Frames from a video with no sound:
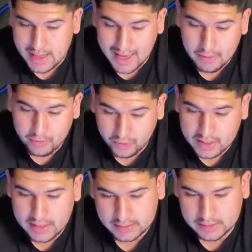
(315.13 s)
Cable free
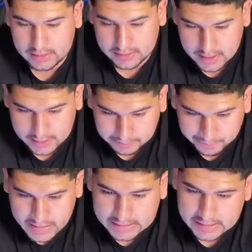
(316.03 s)
connection design.
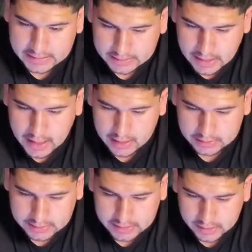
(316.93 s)

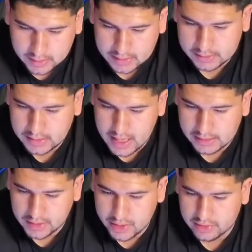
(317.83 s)
Seasonic's
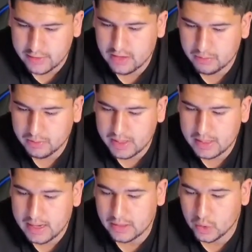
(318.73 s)
engineers have
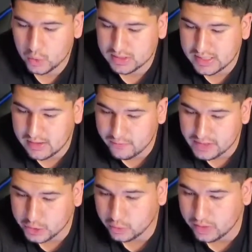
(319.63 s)
implemented a new design
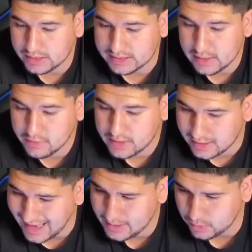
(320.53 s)
feature where instead of
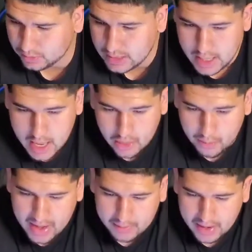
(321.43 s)
cables, the
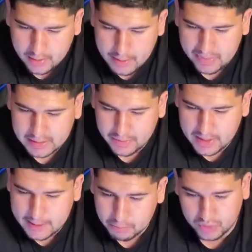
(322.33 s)
back panel and
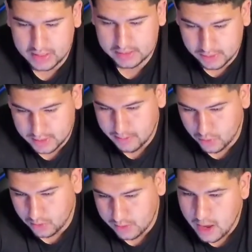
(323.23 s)
PCB printed circuit
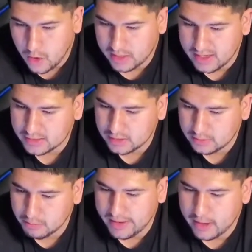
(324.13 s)
board are
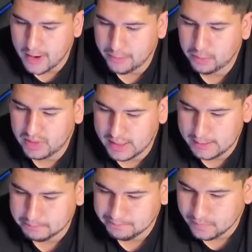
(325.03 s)
connected by a copper plate.
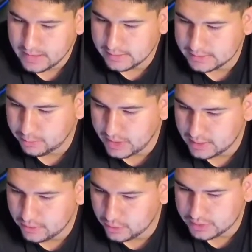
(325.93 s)
This
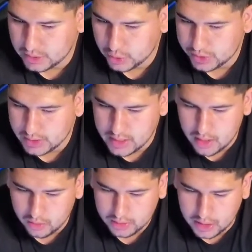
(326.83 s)
breakthrough solution not
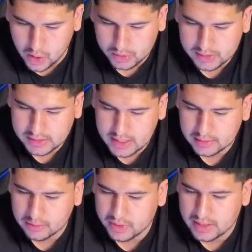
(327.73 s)
only lowers the chance of
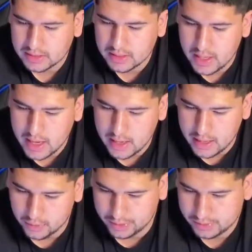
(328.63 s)
the production
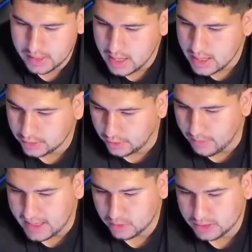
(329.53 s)
errors during
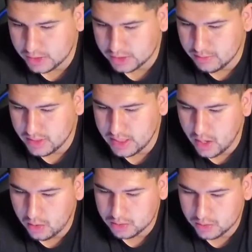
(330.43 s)
manual insertion, but it
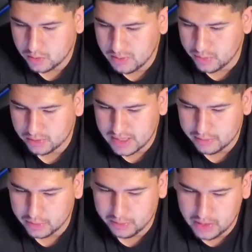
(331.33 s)
also improves
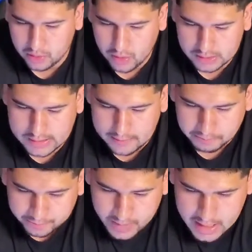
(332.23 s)
output power quality.
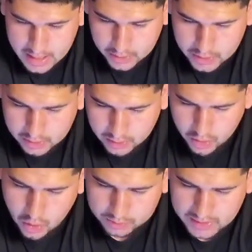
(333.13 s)
Good
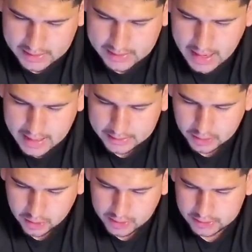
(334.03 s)
gold-plated high
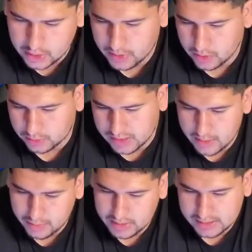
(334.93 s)
current terminals,
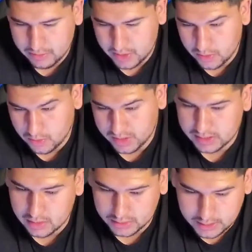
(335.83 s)
MV, CPU,
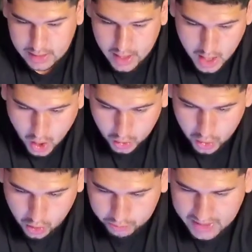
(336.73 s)
PCLE.
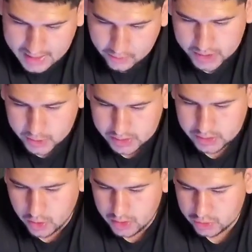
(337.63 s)
Gold plating reduces
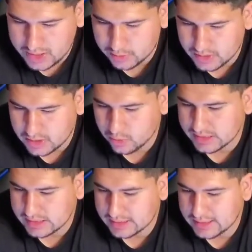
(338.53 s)
current transmission
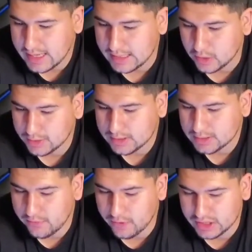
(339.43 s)
resistance and increases
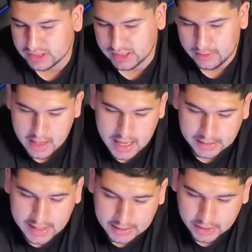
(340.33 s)
efficiency.
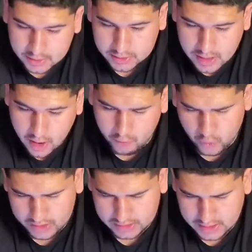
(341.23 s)
10 years of
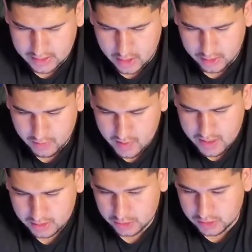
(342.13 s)
warranty, our
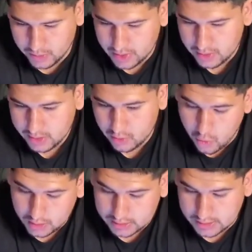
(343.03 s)
commitment to superior
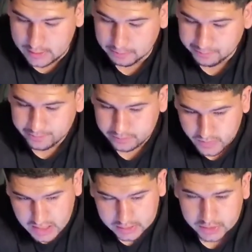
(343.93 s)
quality.
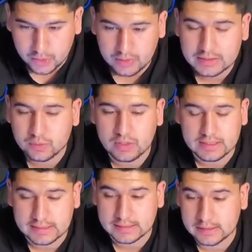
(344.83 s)
So that's what it
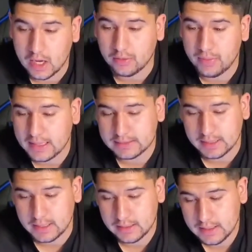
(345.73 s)
says on the back
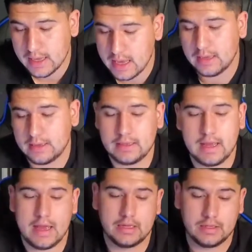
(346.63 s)
side.
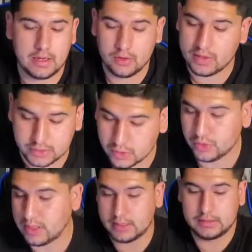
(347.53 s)
And I already showed you
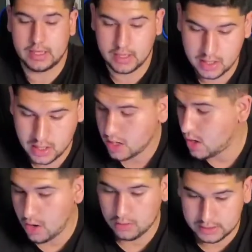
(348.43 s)
guys
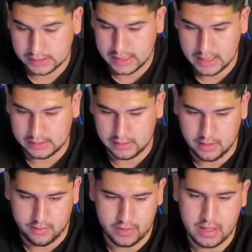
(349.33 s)
all the sides
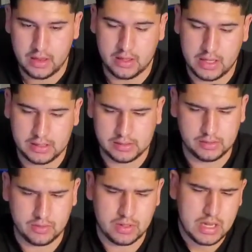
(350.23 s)
of the case. So
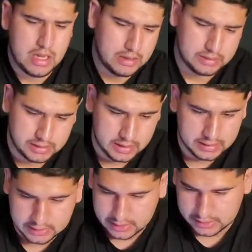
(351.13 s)
let's see,
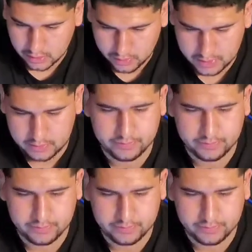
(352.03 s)
let's get this open.